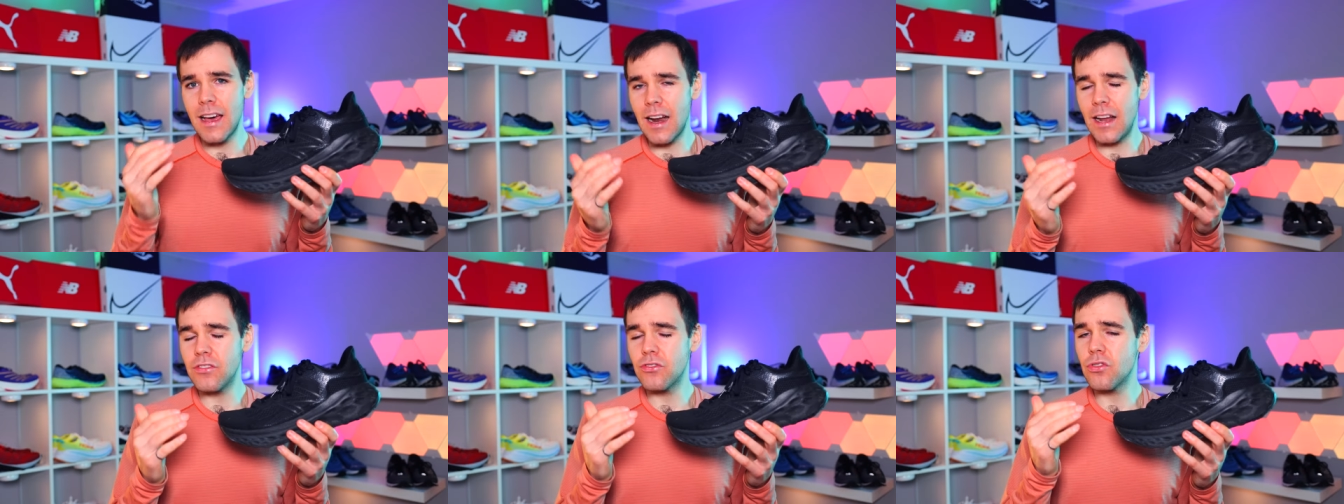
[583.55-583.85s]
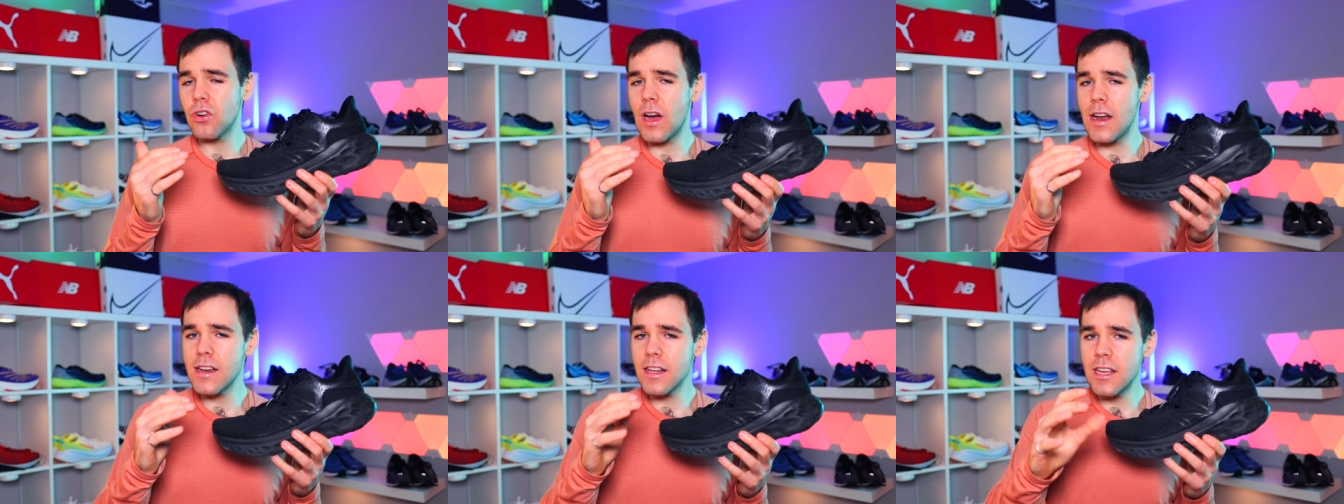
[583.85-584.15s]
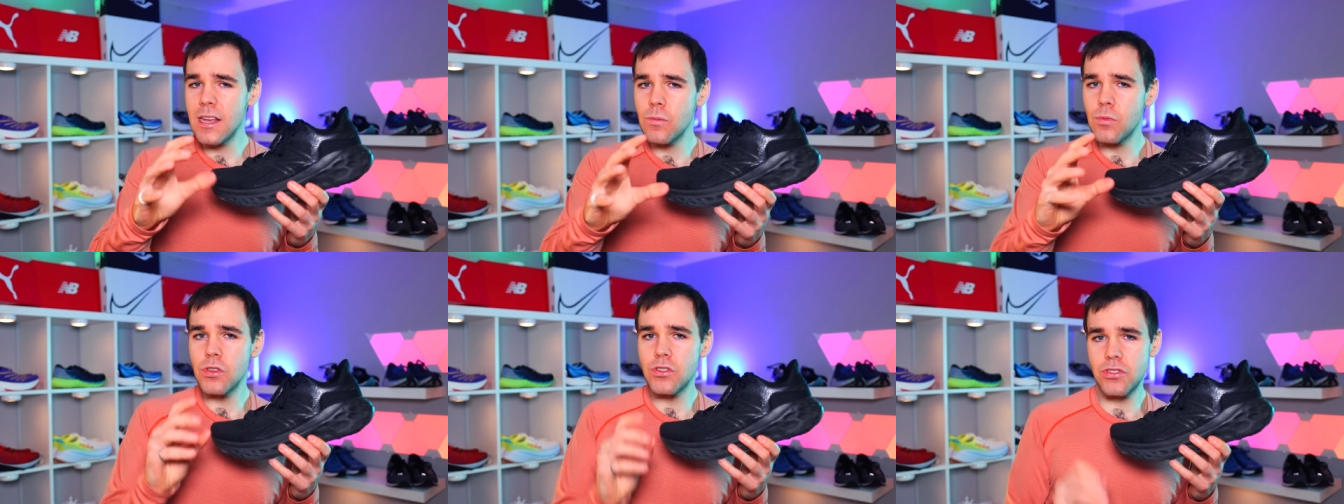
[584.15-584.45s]
I tried to
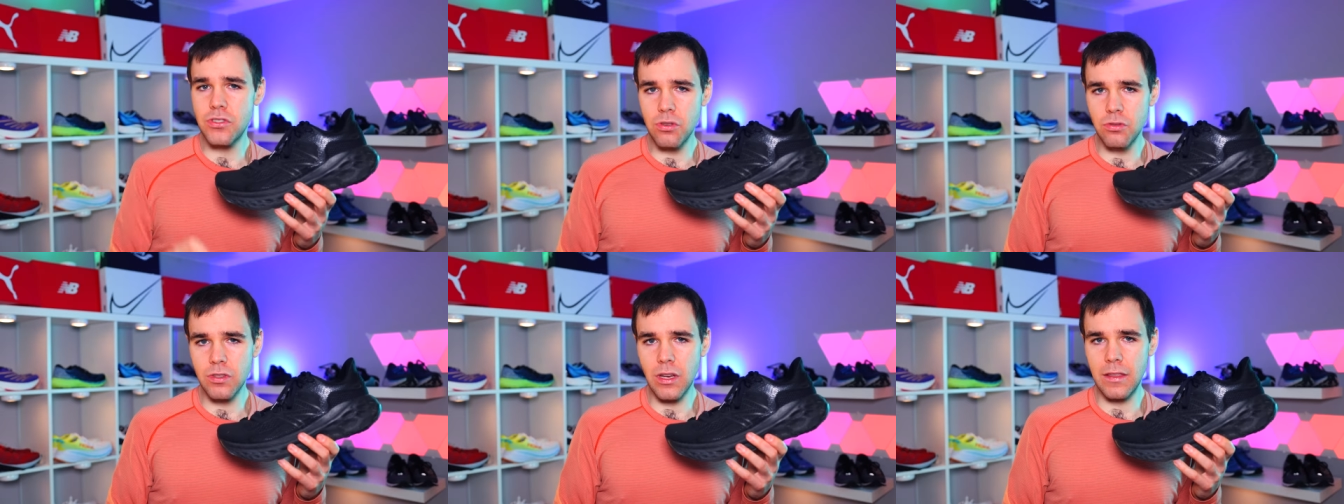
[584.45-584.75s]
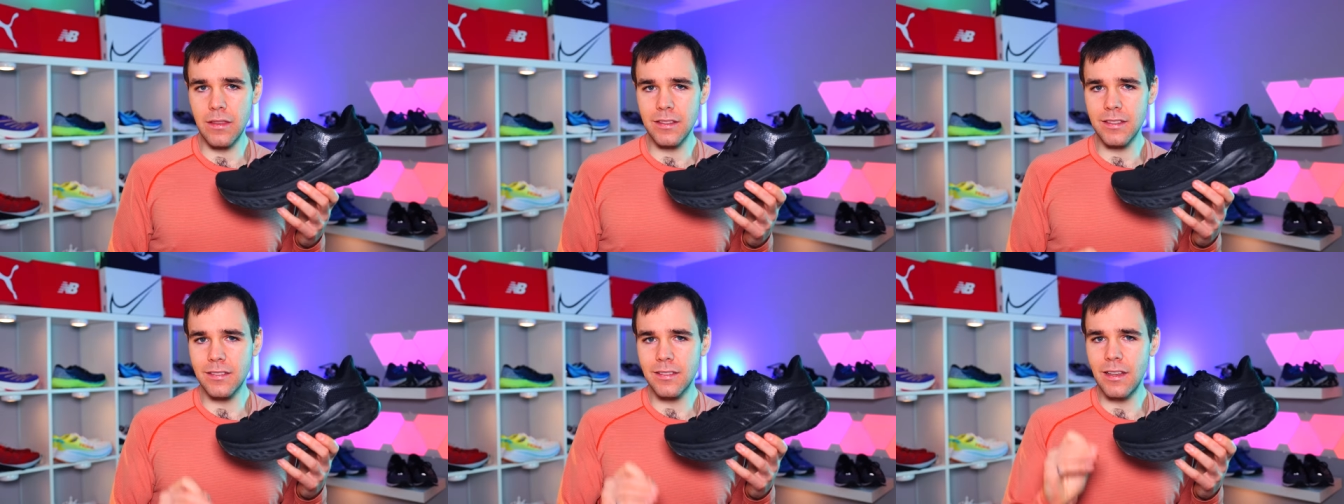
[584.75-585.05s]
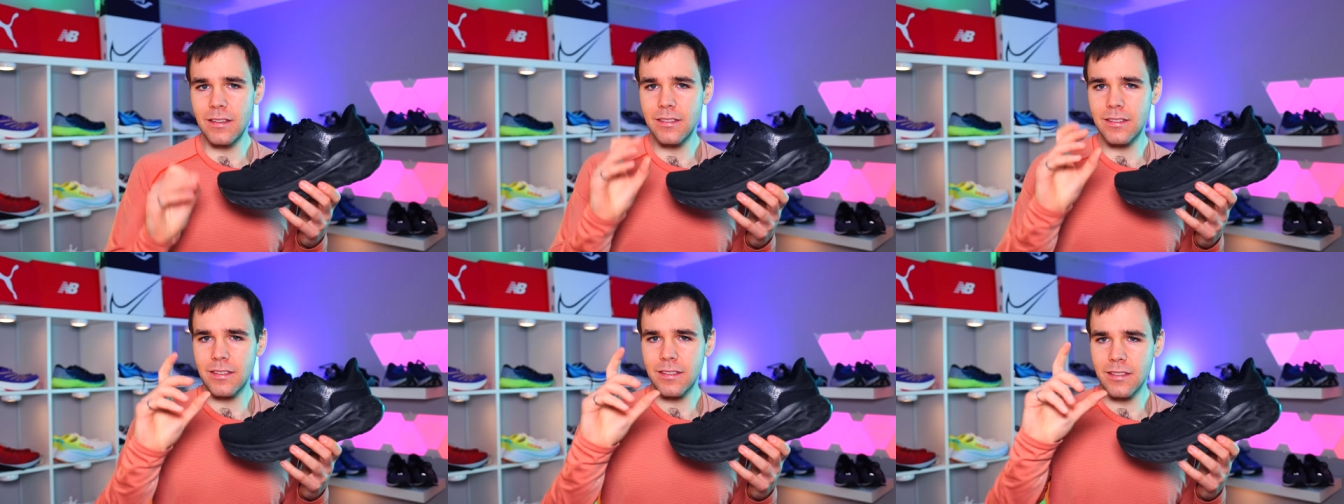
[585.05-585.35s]
keep the shoes on this
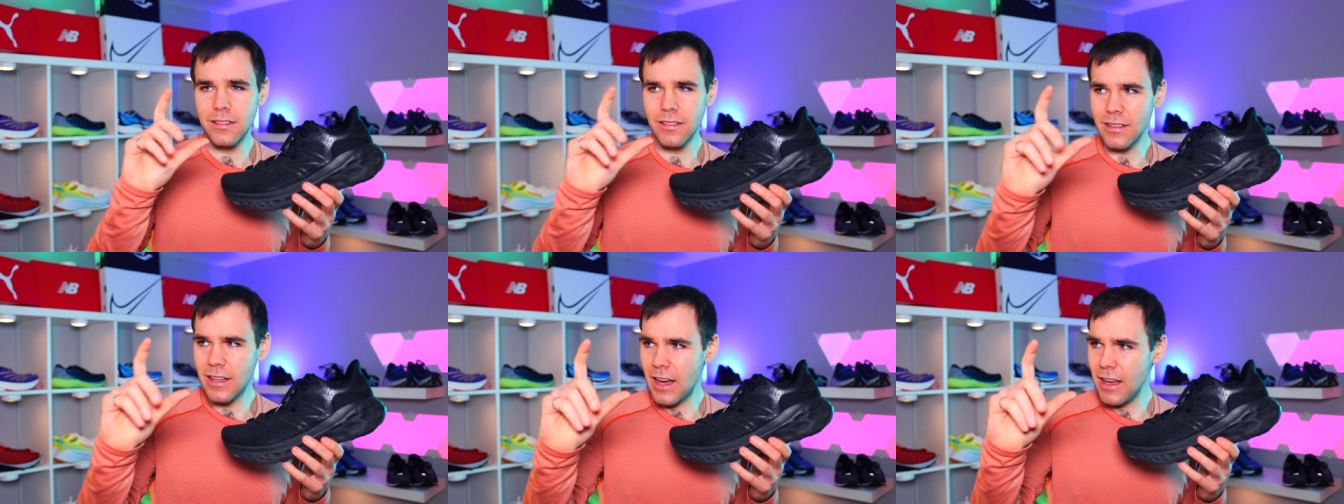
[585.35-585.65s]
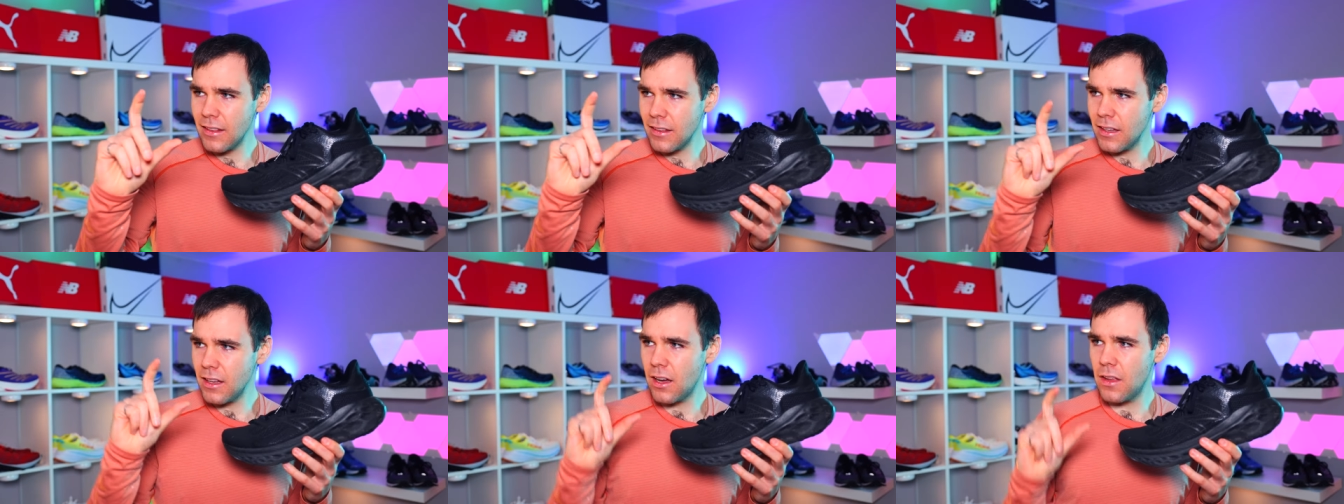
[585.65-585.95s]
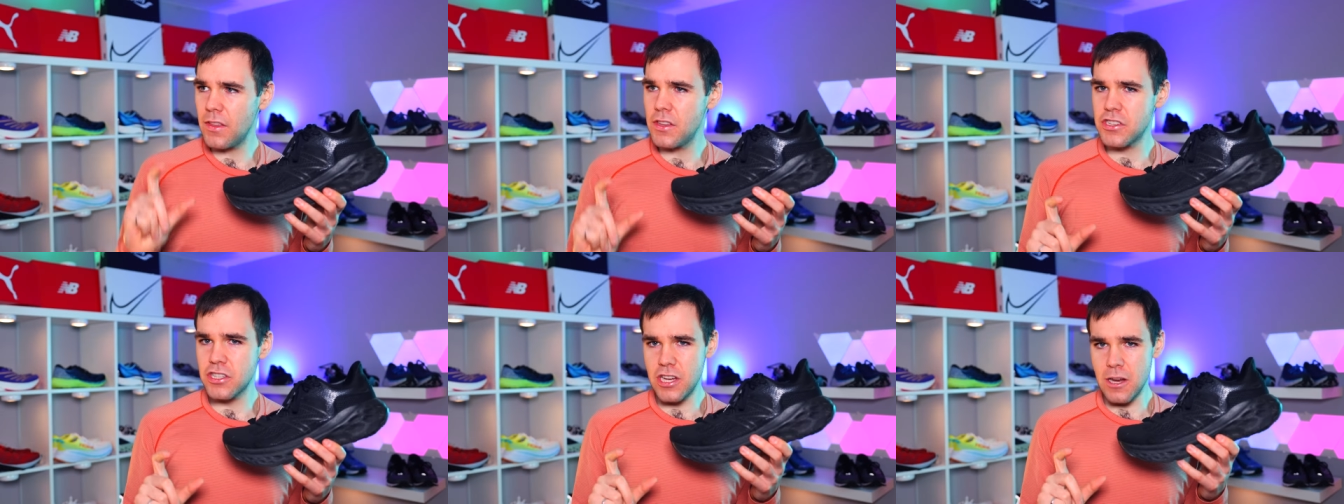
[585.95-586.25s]
list slightly on
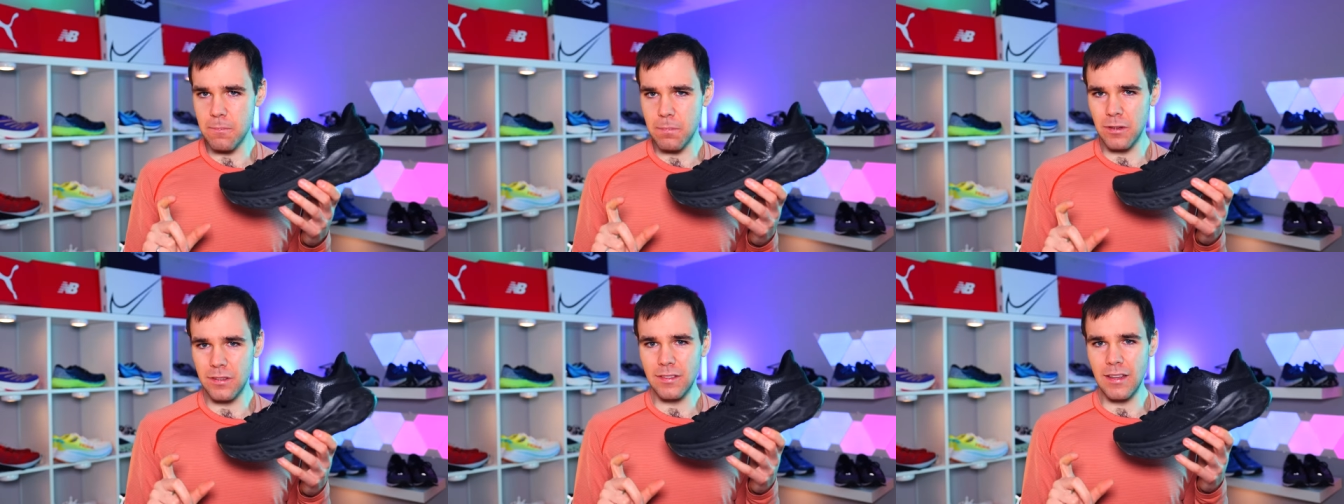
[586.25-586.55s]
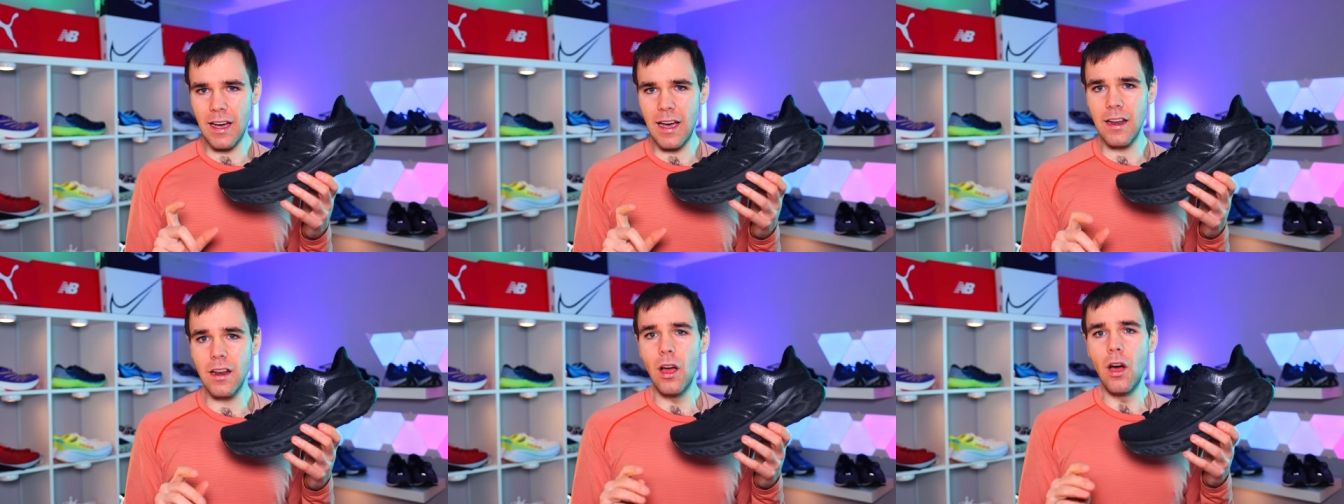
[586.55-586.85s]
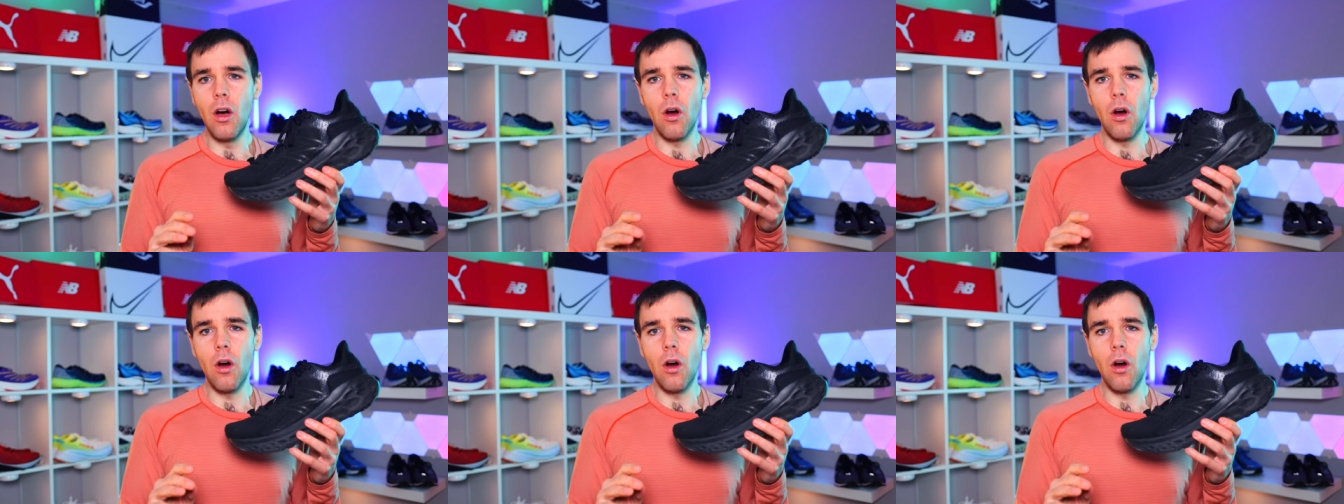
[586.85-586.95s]
the cheaper side,